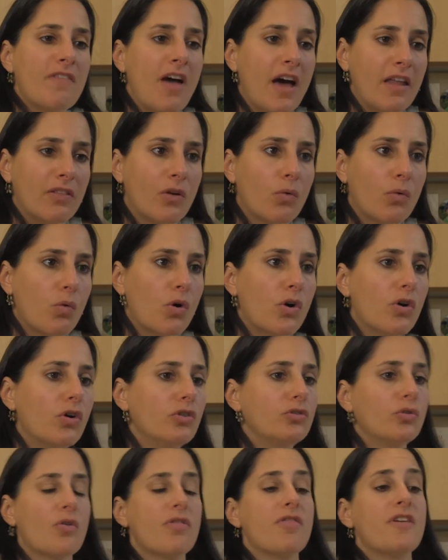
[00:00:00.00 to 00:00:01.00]
had in the
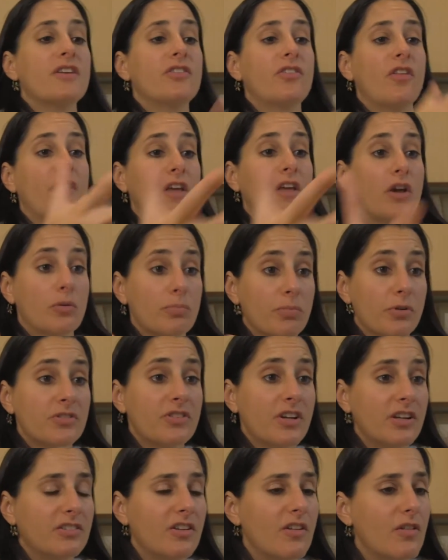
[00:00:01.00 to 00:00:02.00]
world or things that they could
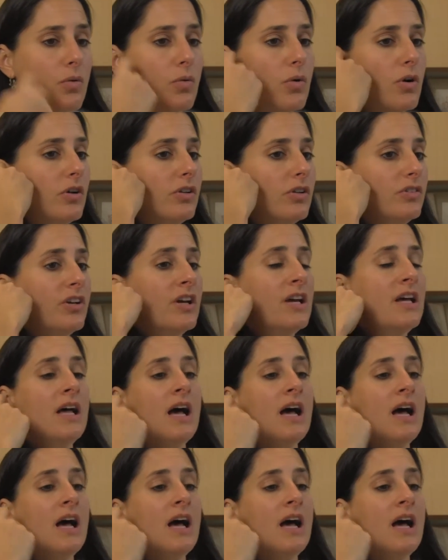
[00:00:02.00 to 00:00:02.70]
predict in the world.